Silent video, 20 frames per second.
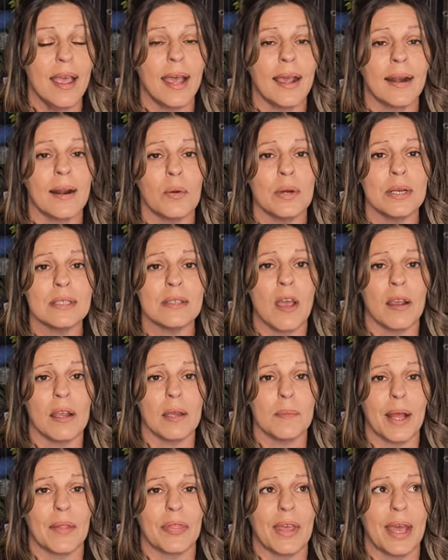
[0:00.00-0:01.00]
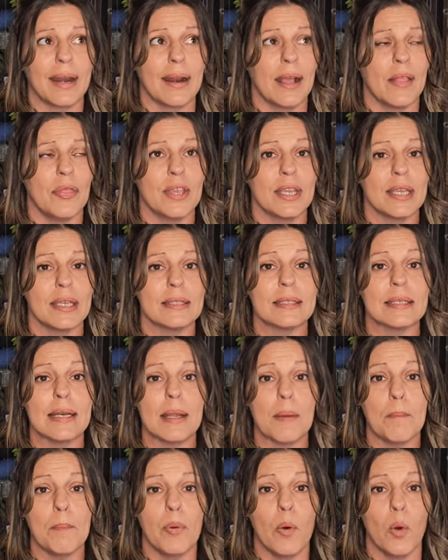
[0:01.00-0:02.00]
And I want to talk about that. I think it's
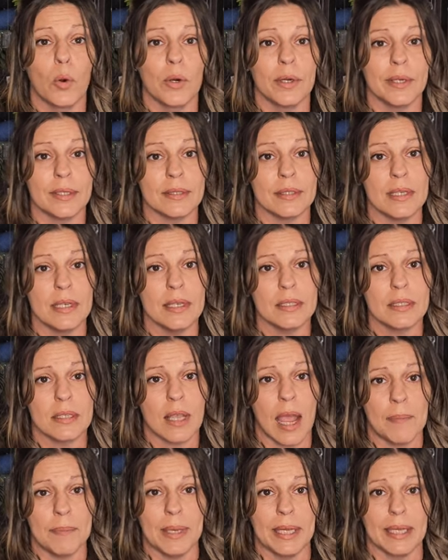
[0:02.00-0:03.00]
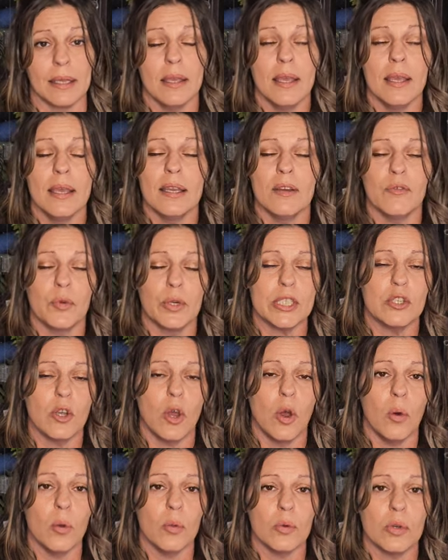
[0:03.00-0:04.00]
an important topic. If we
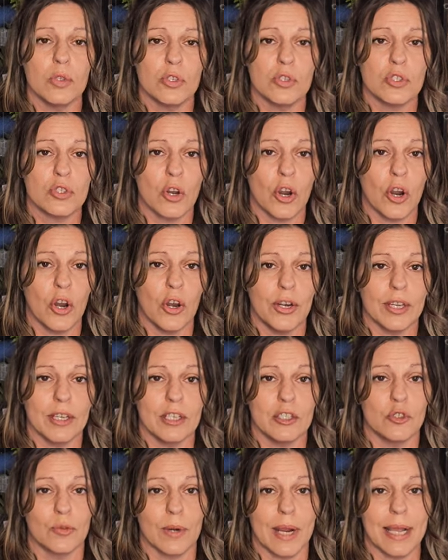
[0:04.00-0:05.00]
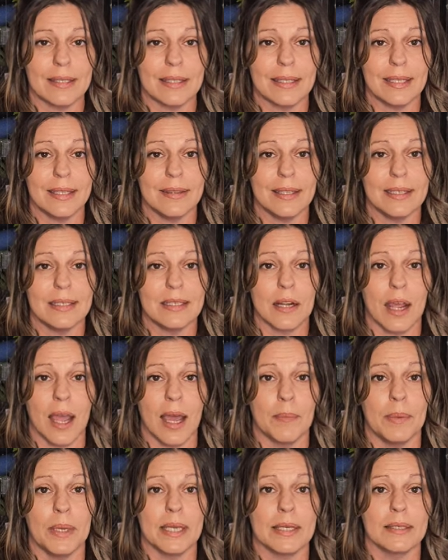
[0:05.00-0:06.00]
don't start addressing these
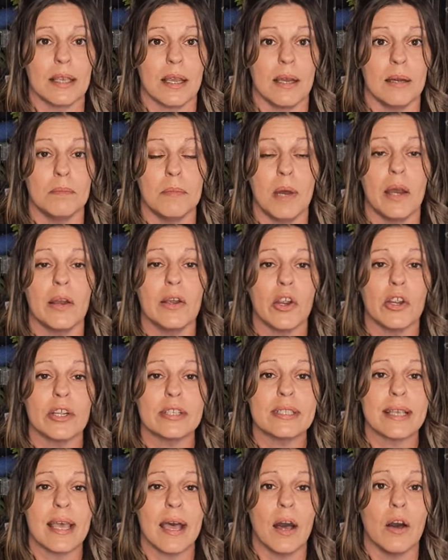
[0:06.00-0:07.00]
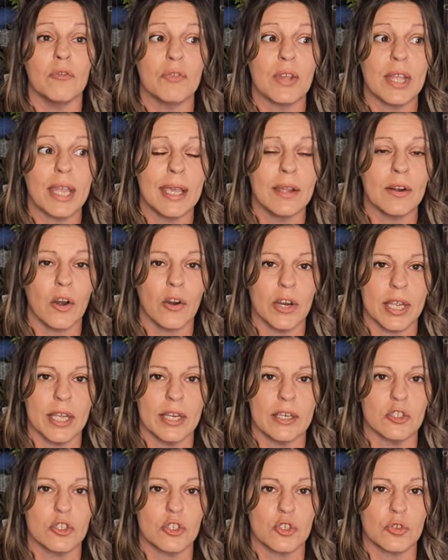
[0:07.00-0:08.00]
topics among ourselves in our
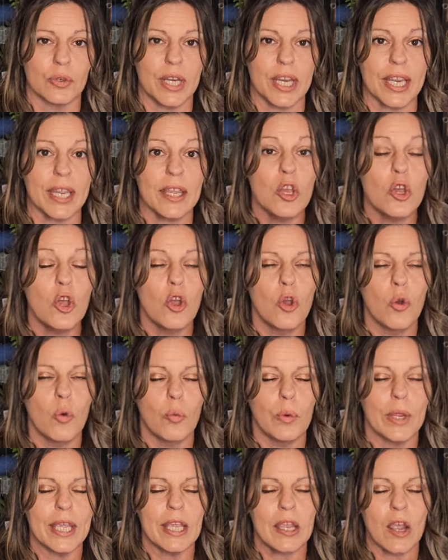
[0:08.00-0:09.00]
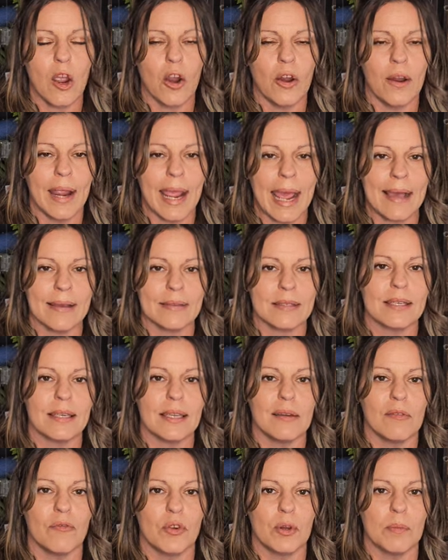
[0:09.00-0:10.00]
industry, we are
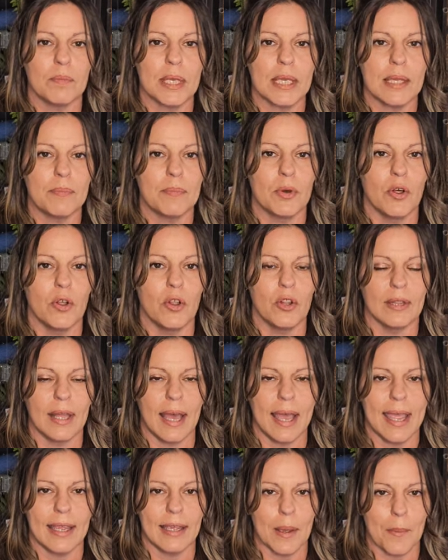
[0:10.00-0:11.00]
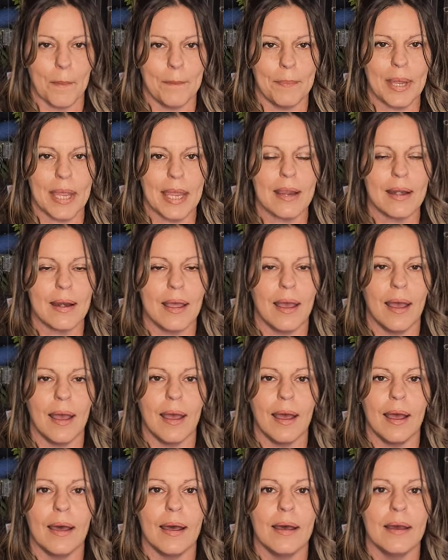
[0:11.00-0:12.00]
asking for people like
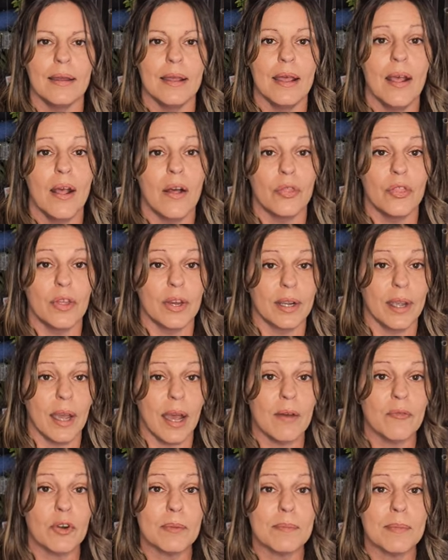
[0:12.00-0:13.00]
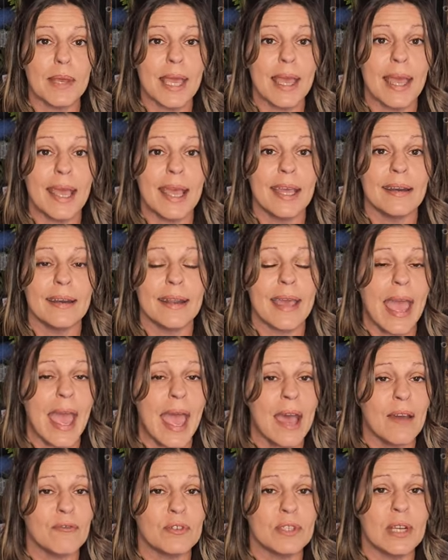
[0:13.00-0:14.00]
PETA, the government,
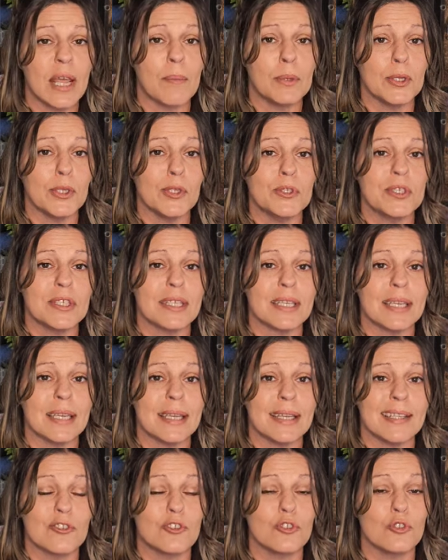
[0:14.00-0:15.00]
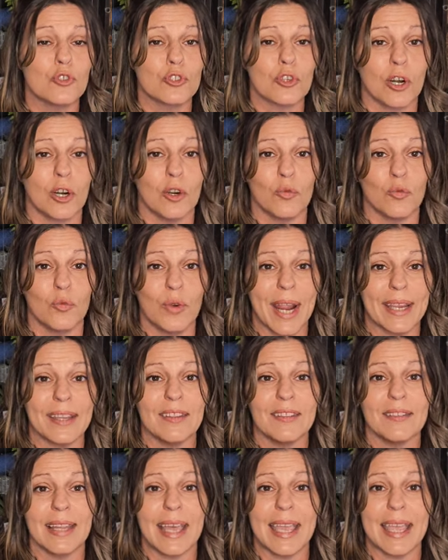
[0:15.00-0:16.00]
FWC to start
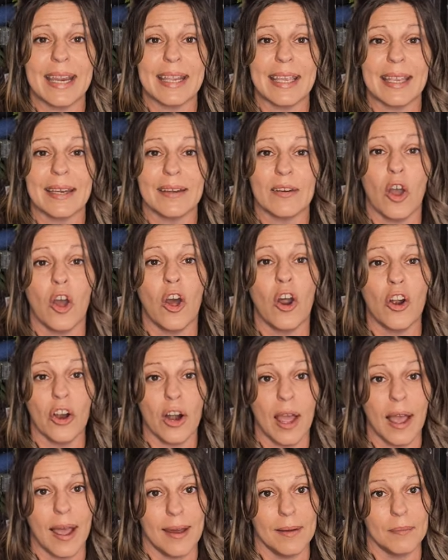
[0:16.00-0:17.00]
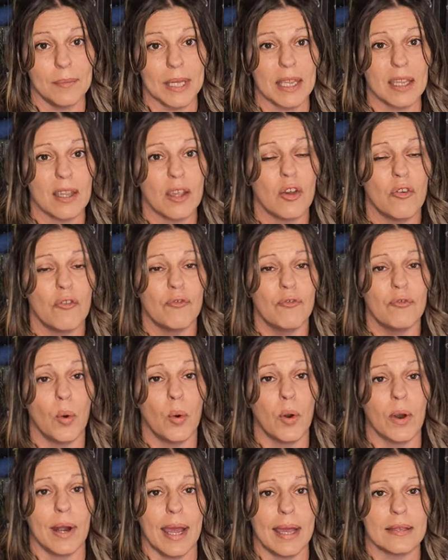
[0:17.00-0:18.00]
regulating our hobby
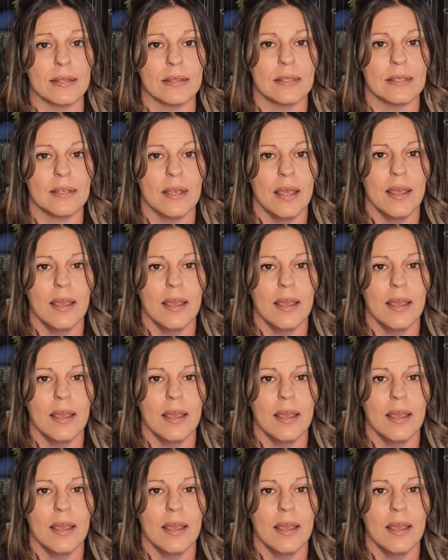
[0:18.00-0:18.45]
for us.